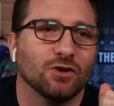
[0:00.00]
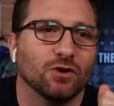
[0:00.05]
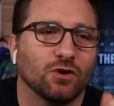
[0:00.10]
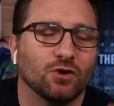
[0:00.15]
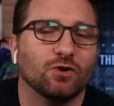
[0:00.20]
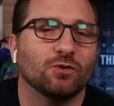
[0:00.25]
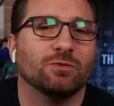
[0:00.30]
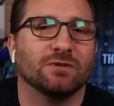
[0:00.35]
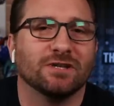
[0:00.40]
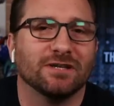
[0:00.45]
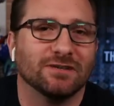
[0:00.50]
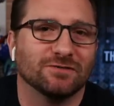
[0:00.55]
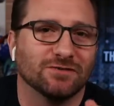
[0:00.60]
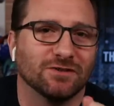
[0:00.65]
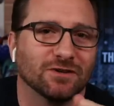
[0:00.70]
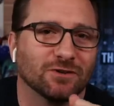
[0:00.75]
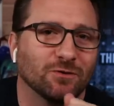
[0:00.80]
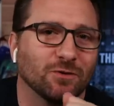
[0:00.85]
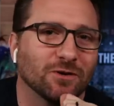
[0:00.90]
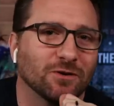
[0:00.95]
who
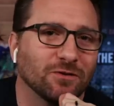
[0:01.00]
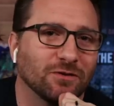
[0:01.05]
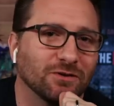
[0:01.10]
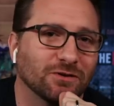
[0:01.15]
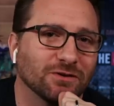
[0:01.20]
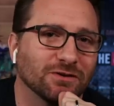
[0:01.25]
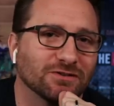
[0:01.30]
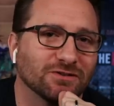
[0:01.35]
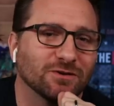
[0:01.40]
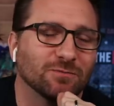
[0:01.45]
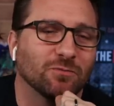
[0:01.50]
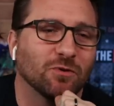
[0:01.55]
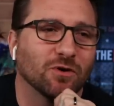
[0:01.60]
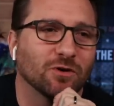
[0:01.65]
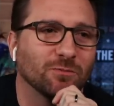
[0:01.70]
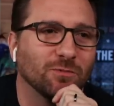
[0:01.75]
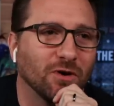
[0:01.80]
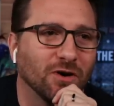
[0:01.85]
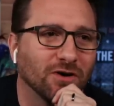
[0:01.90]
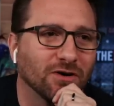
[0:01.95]
believes that queer theory is an
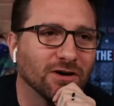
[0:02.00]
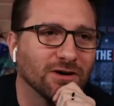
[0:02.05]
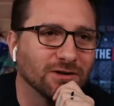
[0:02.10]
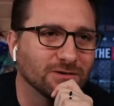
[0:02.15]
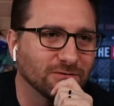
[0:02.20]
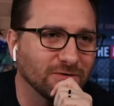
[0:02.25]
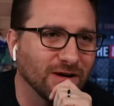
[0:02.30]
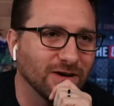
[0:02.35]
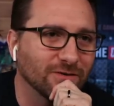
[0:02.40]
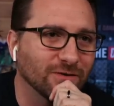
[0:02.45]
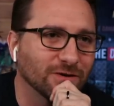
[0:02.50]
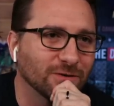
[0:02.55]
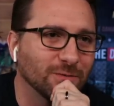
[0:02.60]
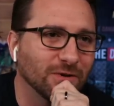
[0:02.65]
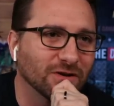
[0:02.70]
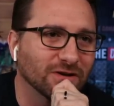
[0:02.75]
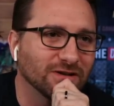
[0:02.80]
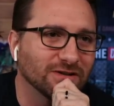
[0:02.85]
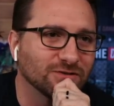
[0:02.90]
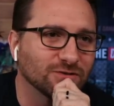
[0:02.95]
important part of
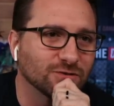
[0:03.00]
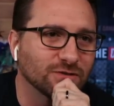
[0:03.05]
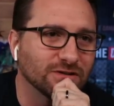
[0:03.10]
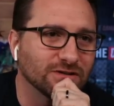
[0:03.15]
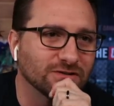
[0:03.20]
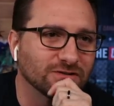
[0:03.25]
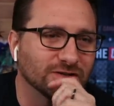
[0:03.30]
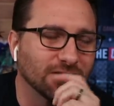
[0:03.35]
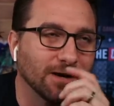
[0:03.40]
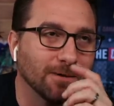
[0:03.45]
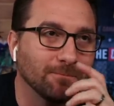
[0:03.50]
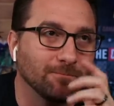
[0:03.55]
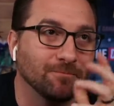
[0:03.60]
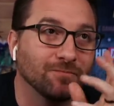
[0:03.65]
African-American history, is